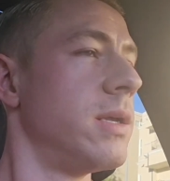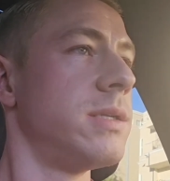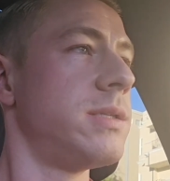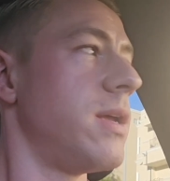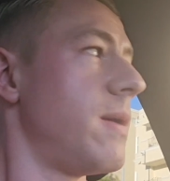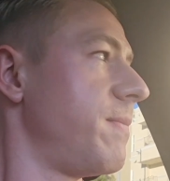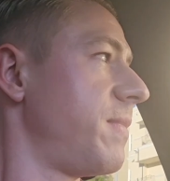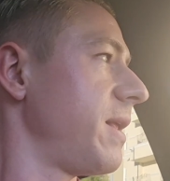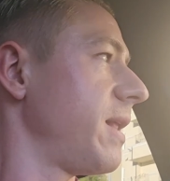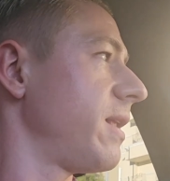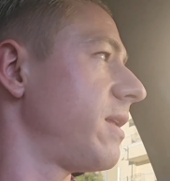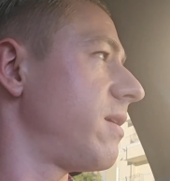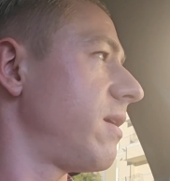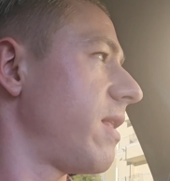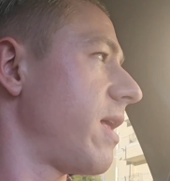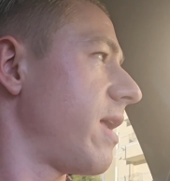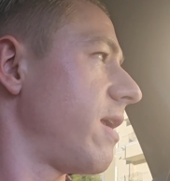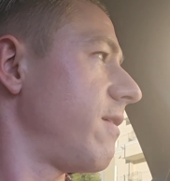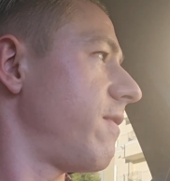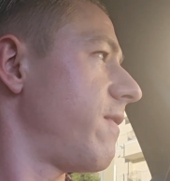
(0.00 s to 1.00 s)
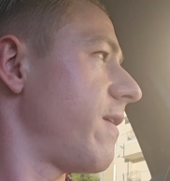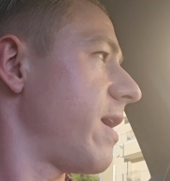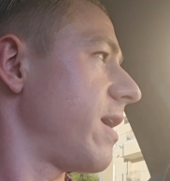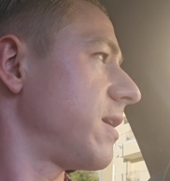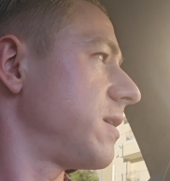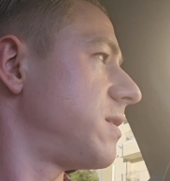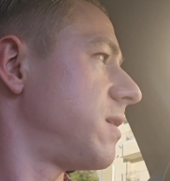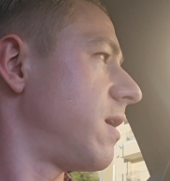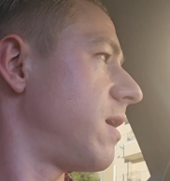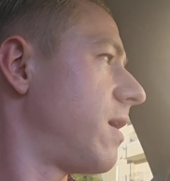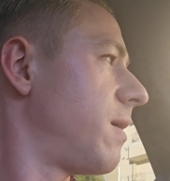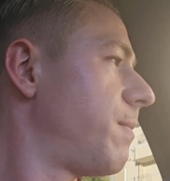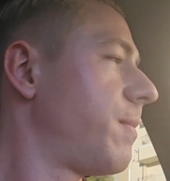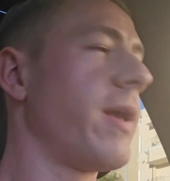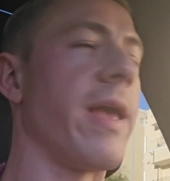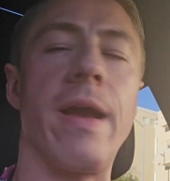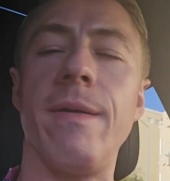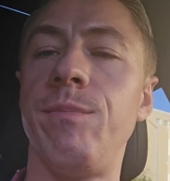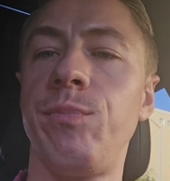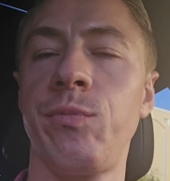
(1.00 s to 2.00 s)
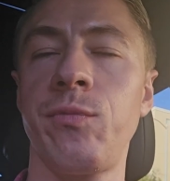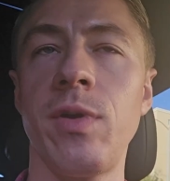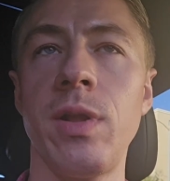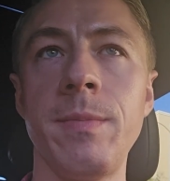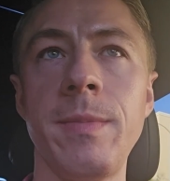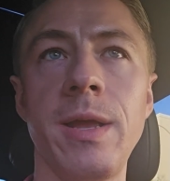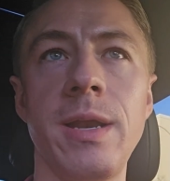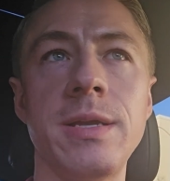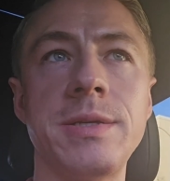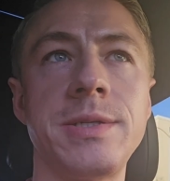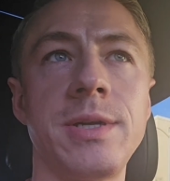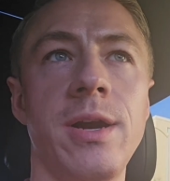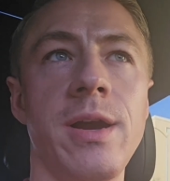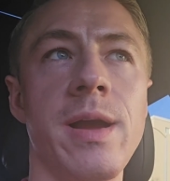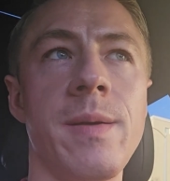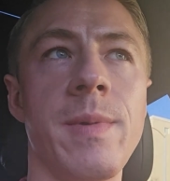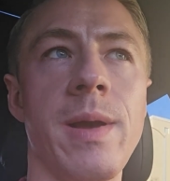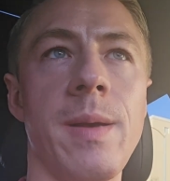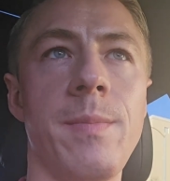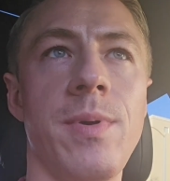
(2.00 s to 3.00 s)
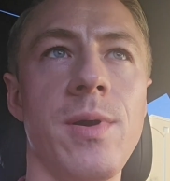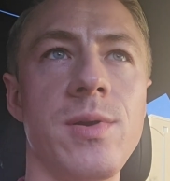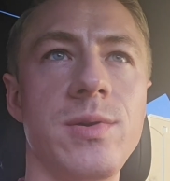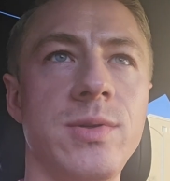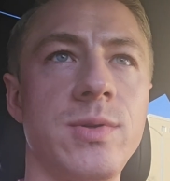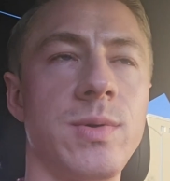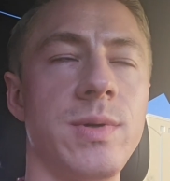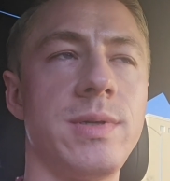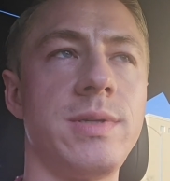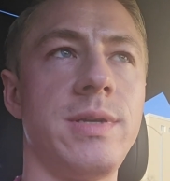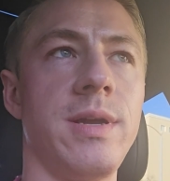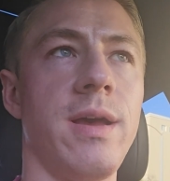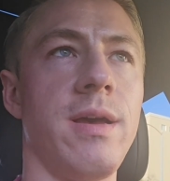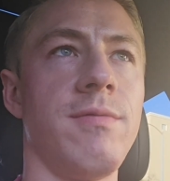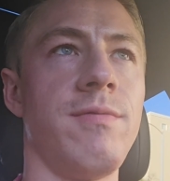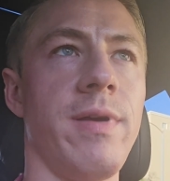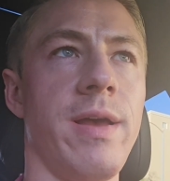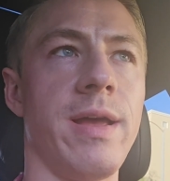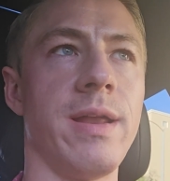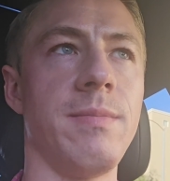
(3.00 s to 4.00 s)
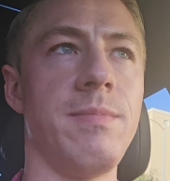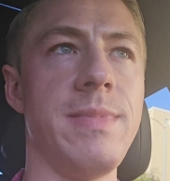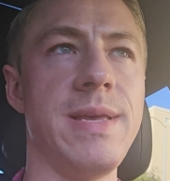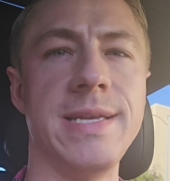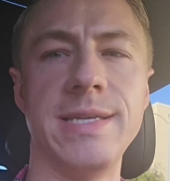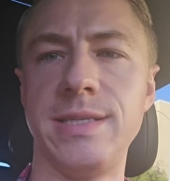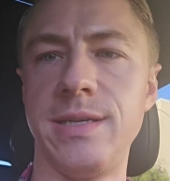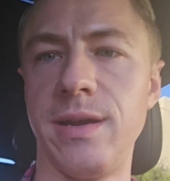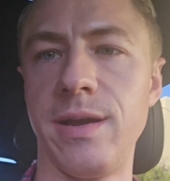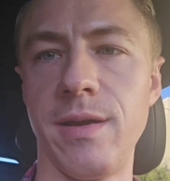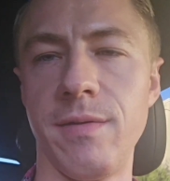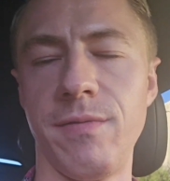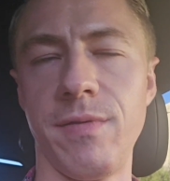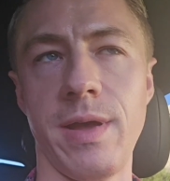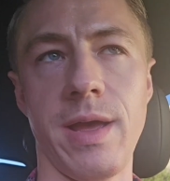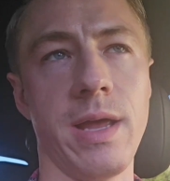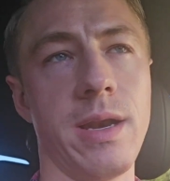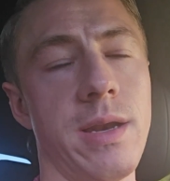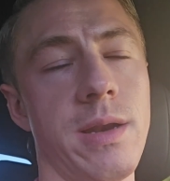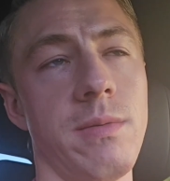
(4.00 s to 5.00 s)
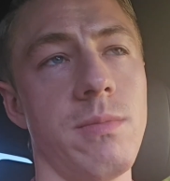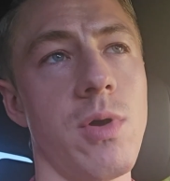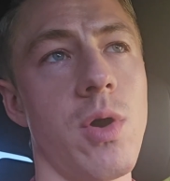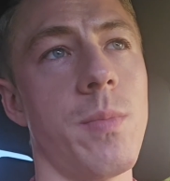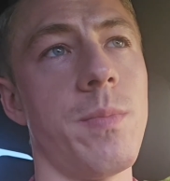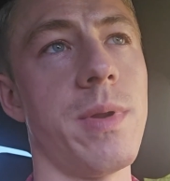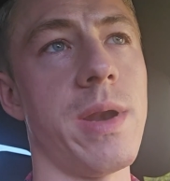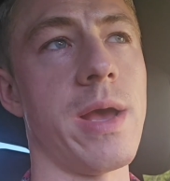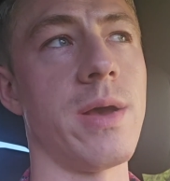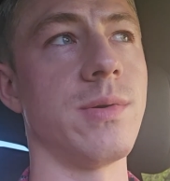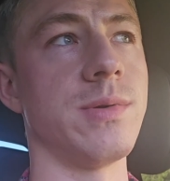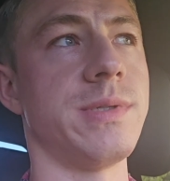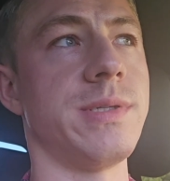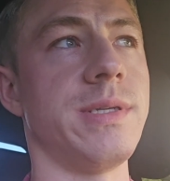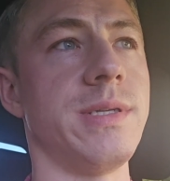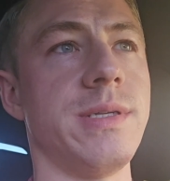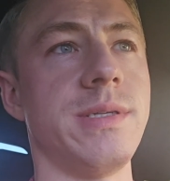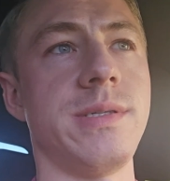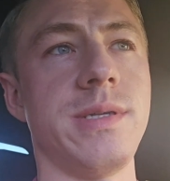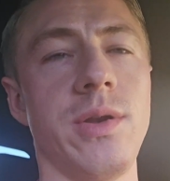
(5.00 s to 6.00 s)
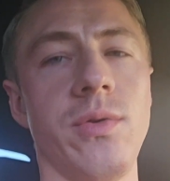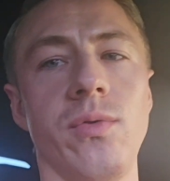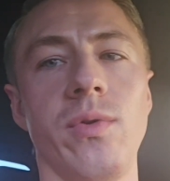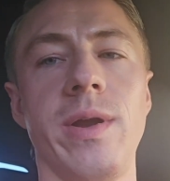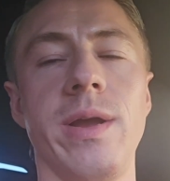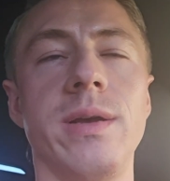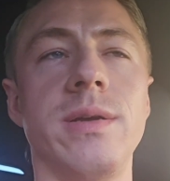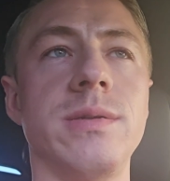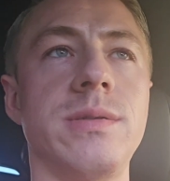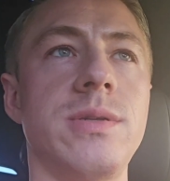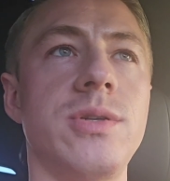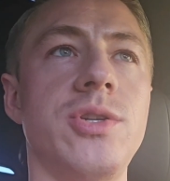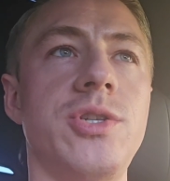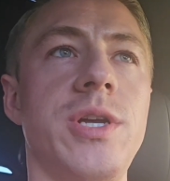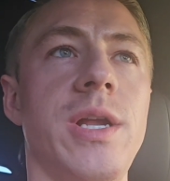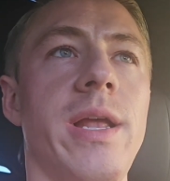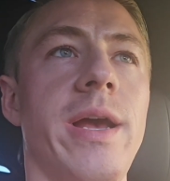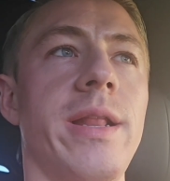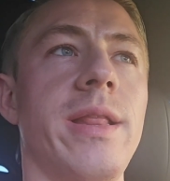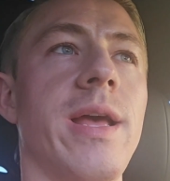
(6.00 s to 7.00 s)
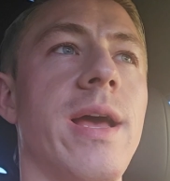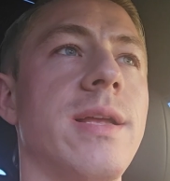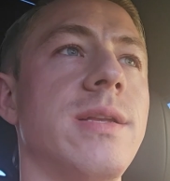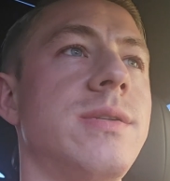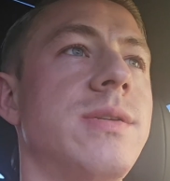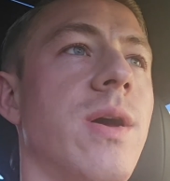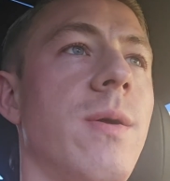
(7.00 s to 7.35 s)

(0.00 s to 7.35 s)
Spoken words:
Something to that effect. But yeah, follow me on Instagram. I post horse stuff and me stuff and open houses and reels and shit like that.